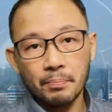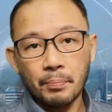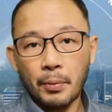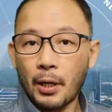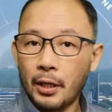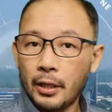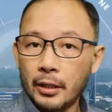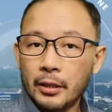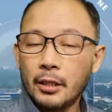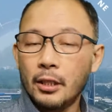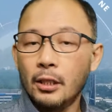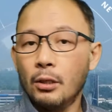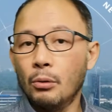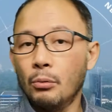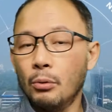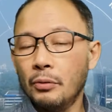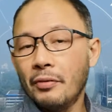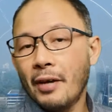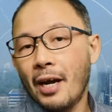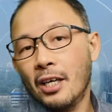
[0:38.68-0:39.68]
part,
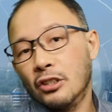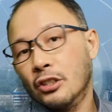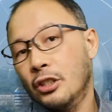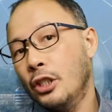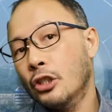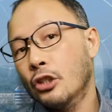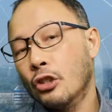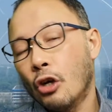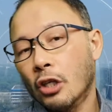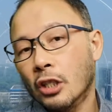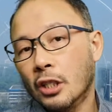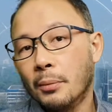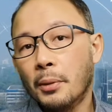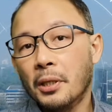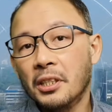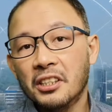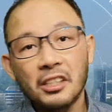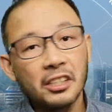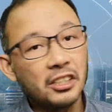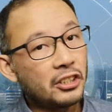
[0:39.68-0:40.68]
we've actually talked
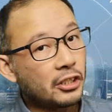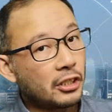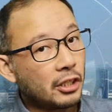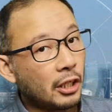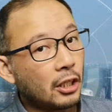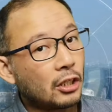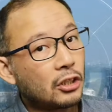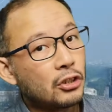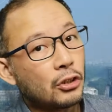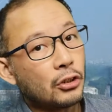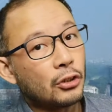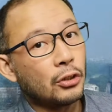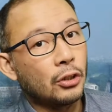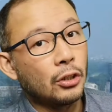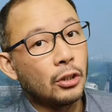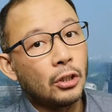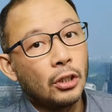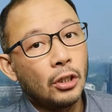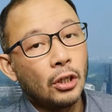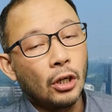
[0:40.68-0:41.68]
about the structure
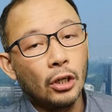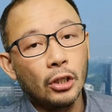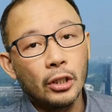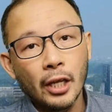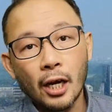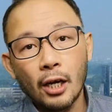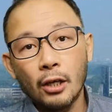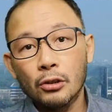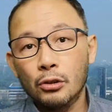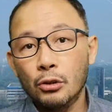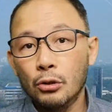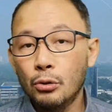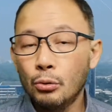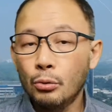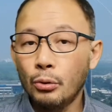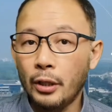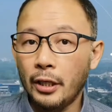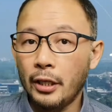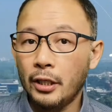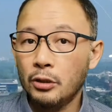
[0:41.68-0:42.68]
on how to do
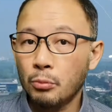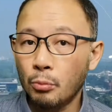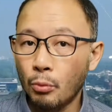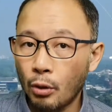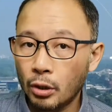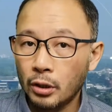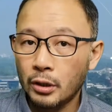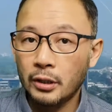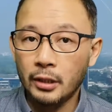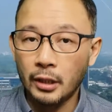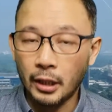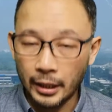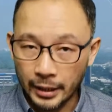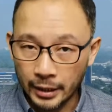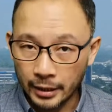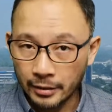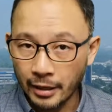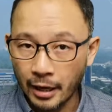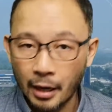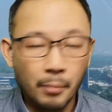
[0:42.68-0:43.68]
a SWOT
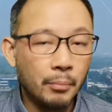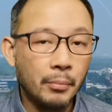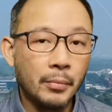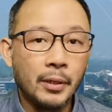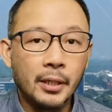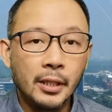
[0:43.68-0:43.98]
diagram.